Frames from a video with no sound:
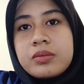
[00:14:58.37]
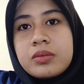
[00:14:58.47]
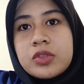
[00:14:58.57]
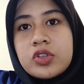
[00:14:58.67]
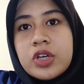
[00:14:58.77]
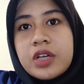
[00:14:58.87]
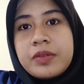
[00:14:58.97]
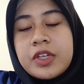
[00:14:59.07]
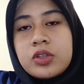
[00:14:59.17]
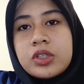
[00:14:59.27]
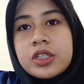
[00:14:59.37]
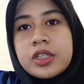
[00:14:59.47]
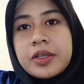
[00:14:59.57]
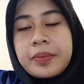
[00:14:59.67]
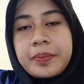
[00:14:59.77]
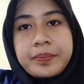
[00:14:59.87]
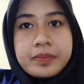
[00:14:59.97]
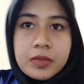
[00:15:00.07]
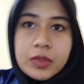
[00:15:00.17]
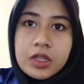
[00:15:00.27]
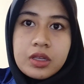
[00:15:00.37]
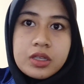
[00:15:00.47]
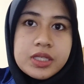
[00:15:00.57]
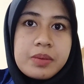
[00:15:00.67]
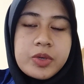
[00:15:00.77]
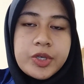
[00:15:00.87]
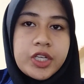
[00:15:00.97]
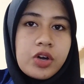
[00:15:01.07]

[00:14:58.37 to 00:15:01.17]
drive me to the summary of